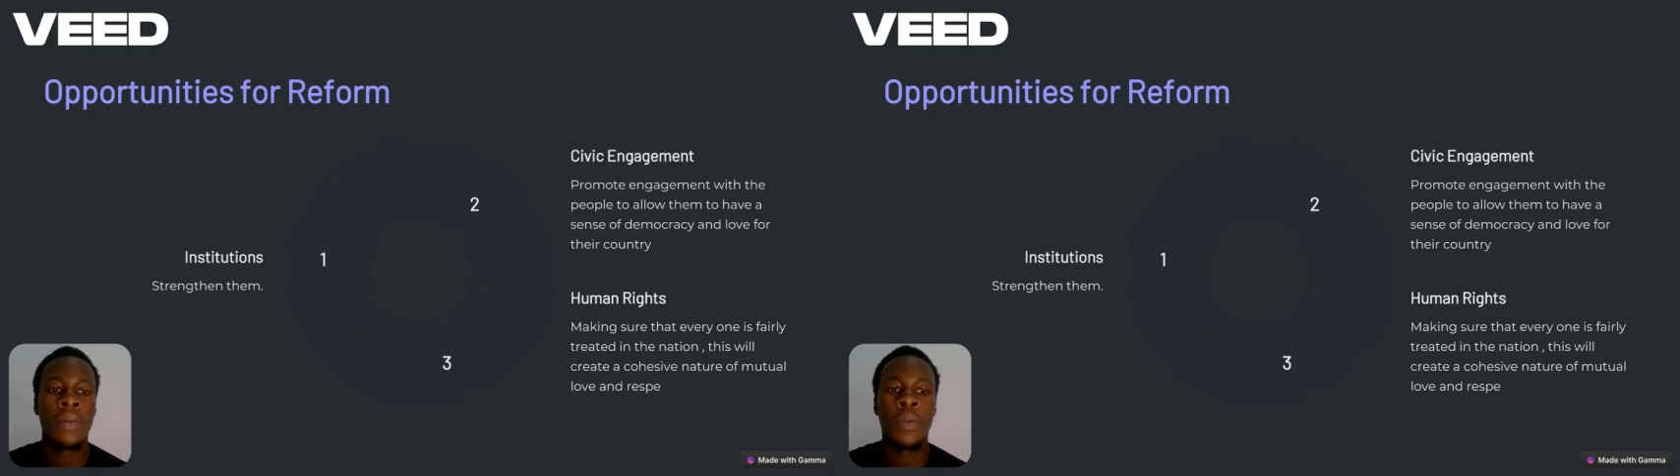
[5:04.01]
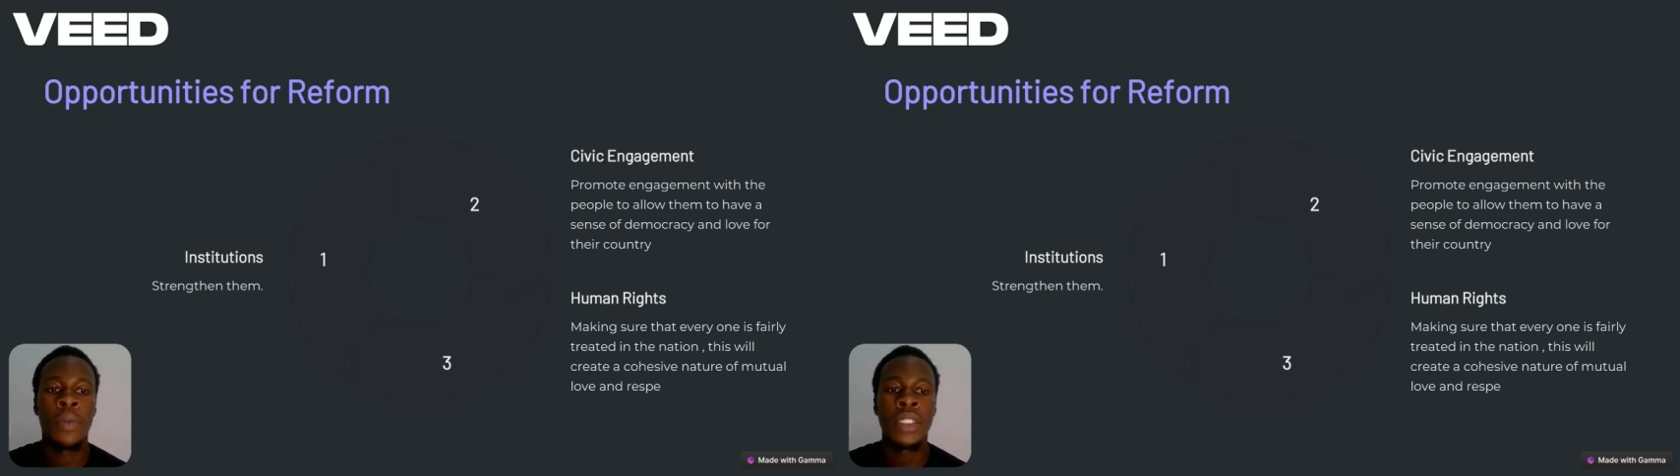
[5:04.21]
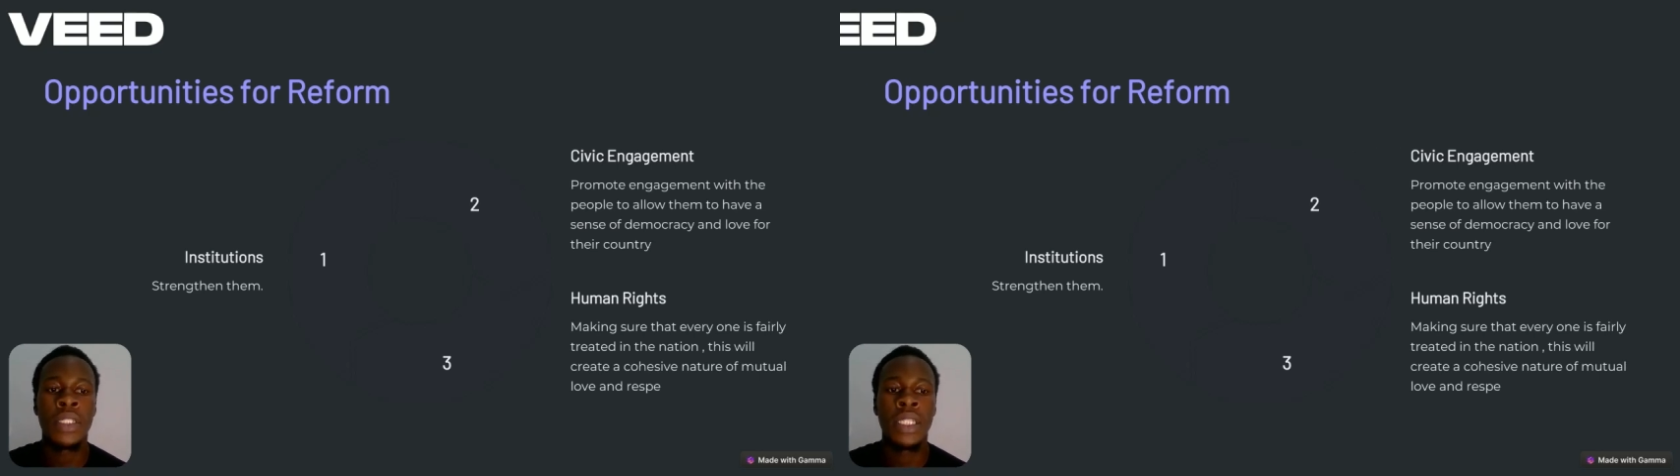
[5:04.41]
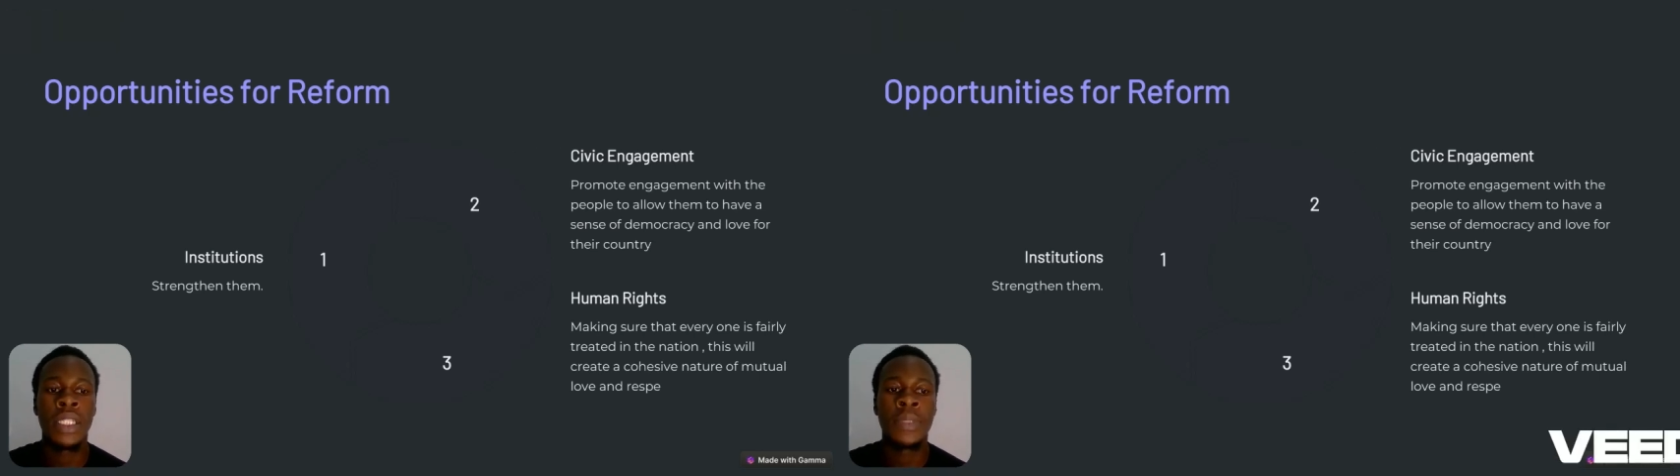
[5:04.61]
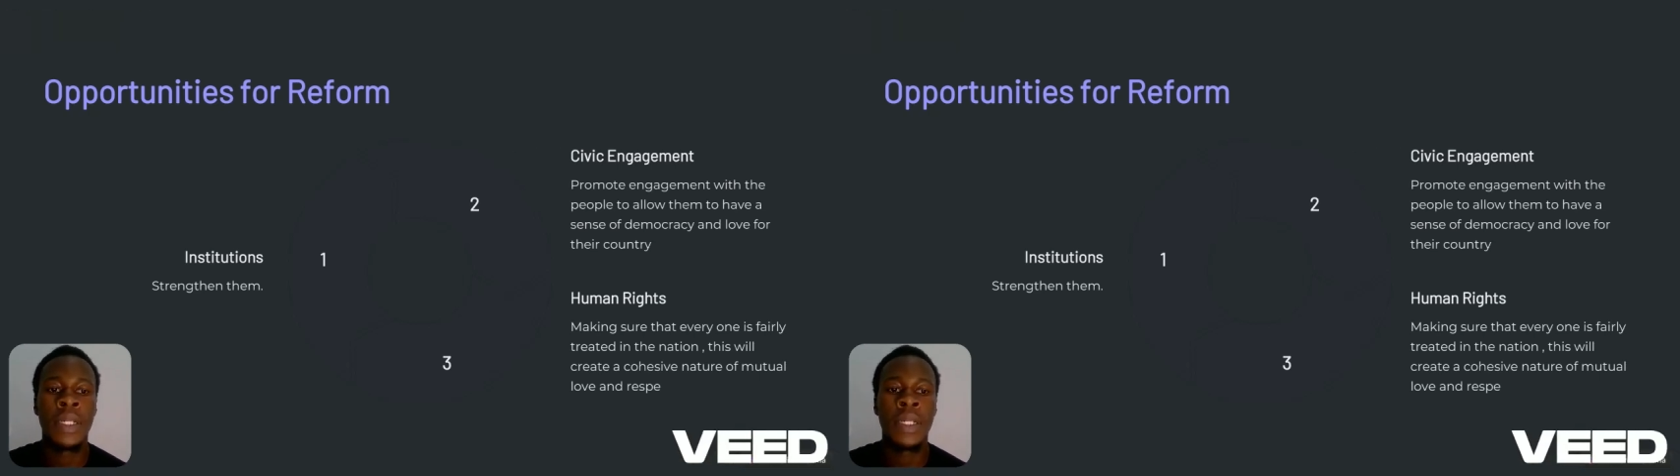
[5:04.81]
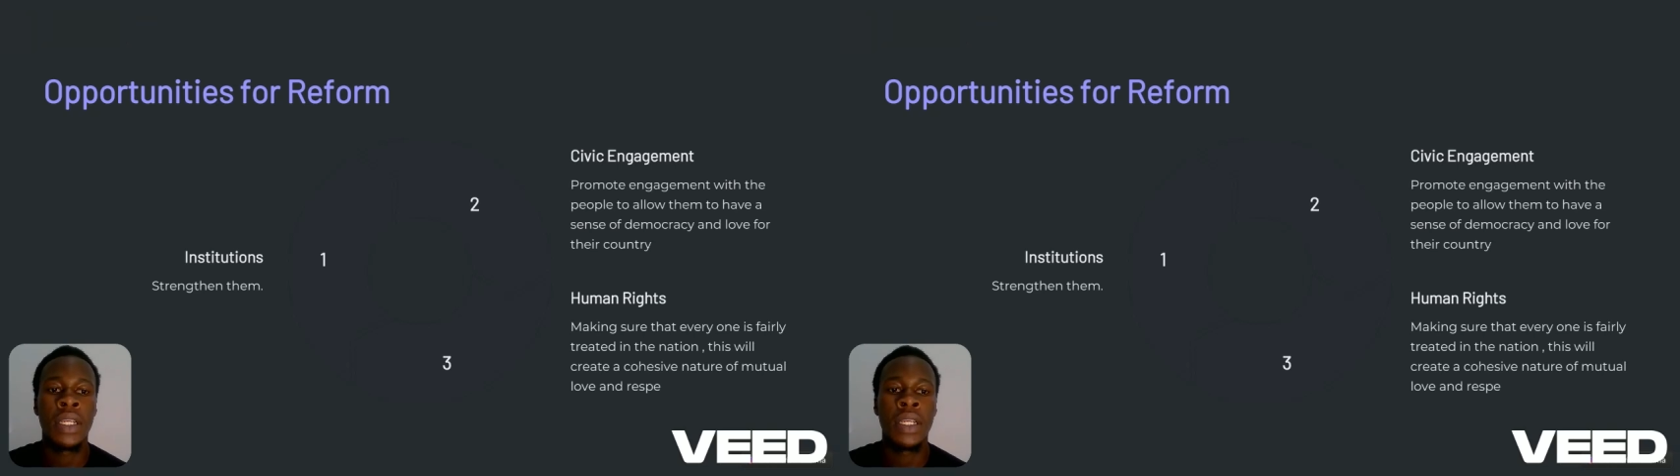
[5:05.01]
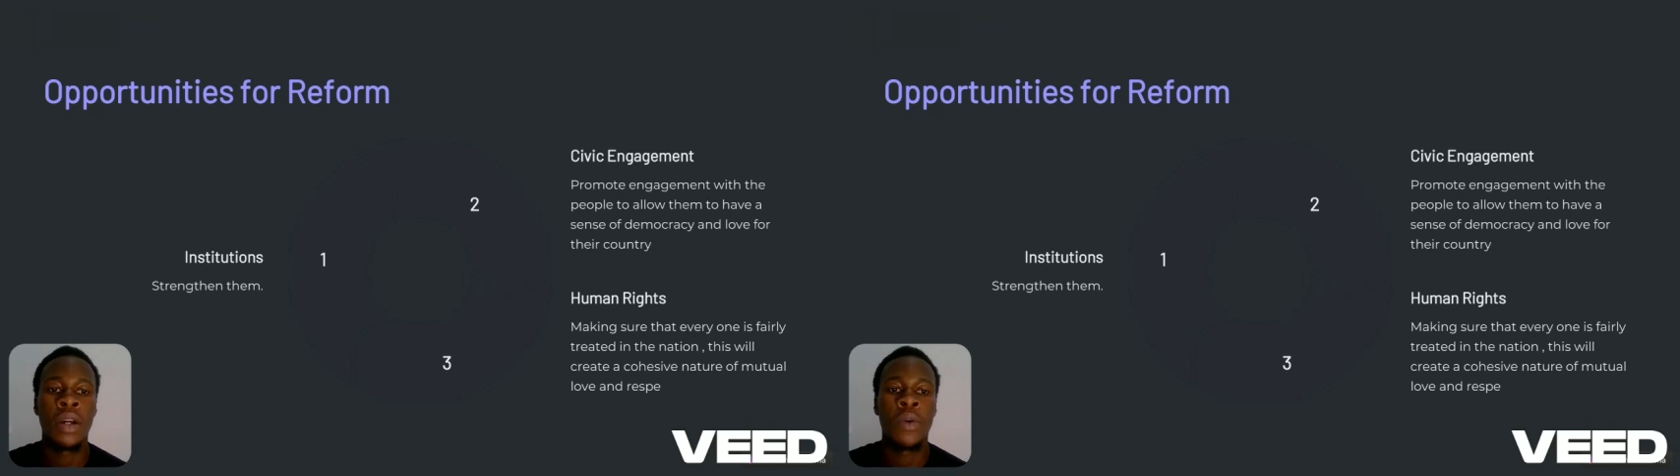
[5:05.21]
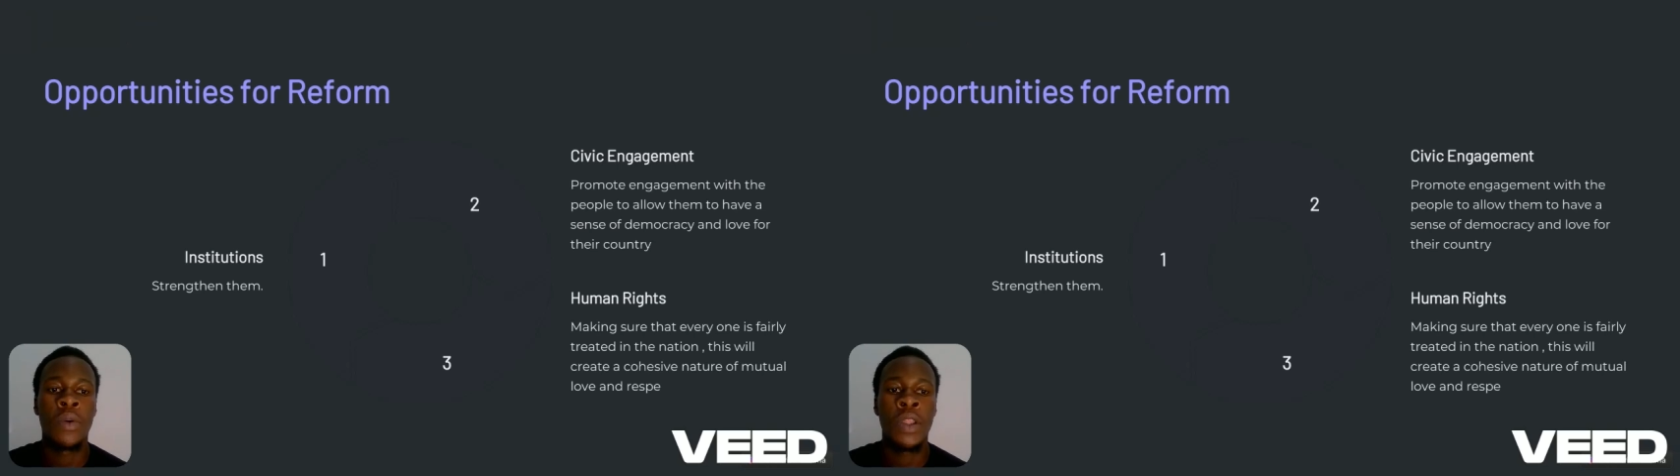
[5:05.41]
promotes engagement
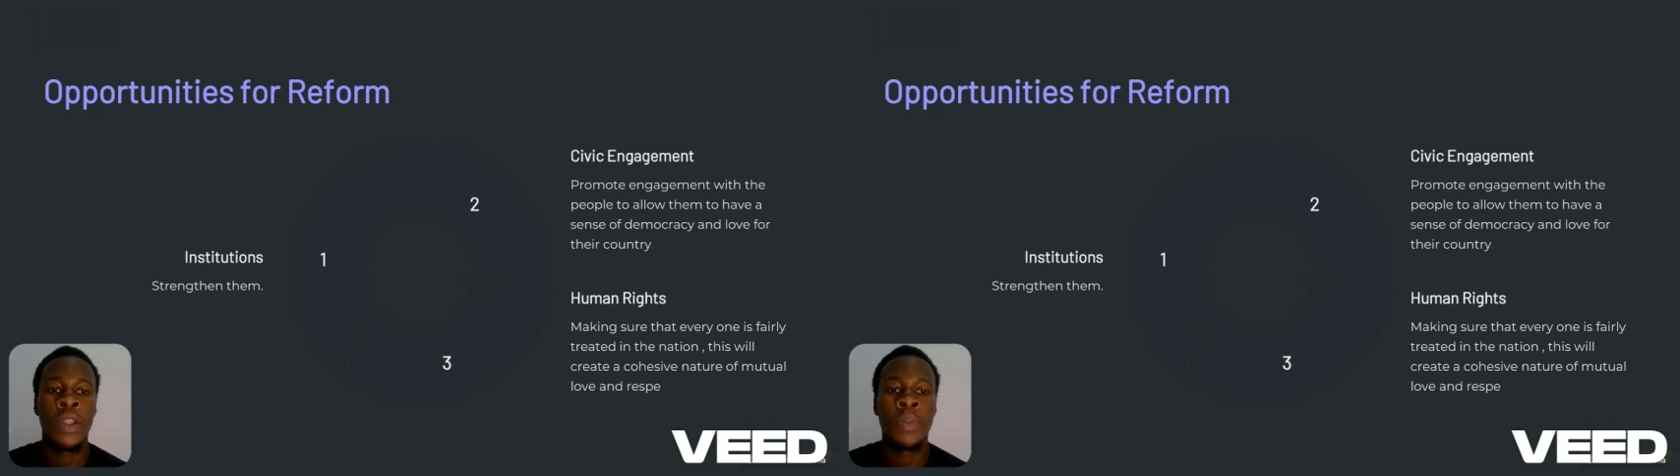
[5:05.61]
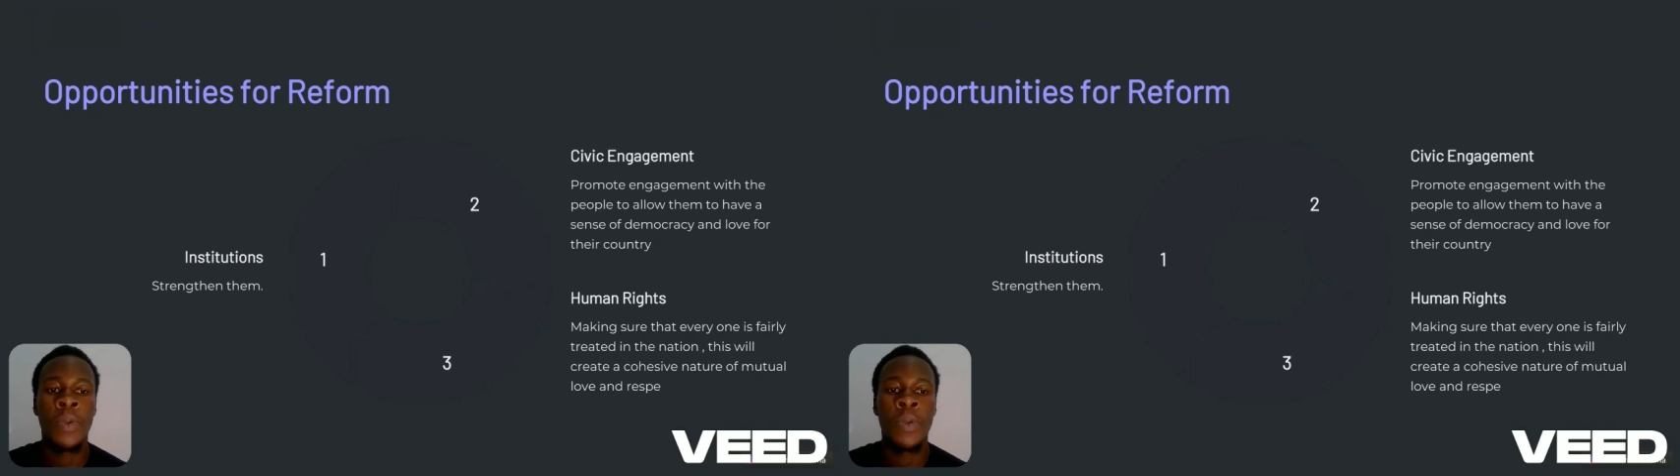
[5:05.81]
with